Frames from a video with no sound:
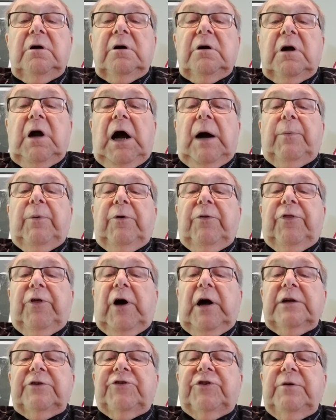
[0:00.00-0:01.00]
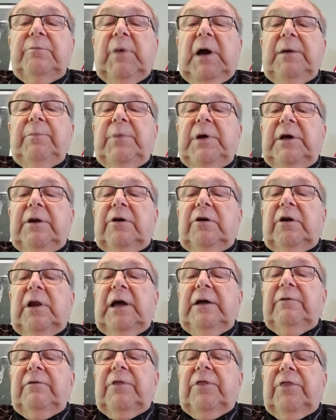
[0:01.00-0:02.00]
Koppel thought she might be in her
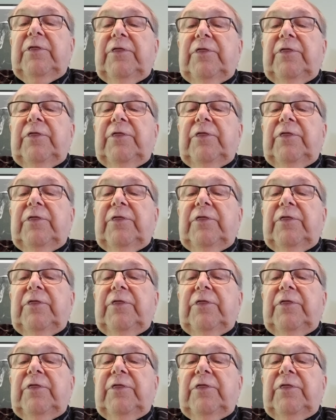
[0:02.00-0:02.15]
late